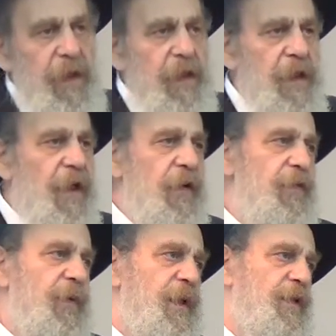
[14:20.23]
In other
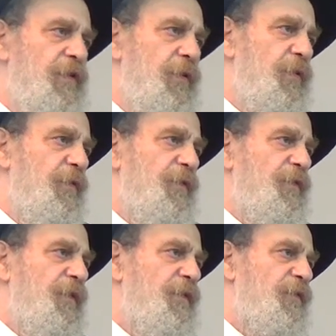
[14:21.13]
words, when a Jew,
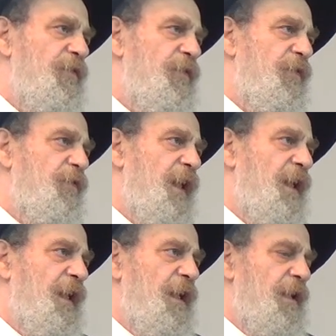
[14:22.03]

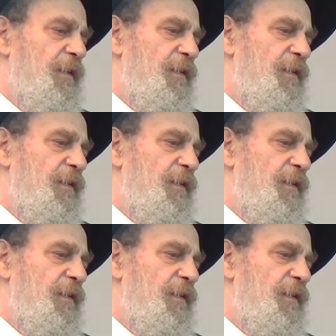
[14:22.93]
the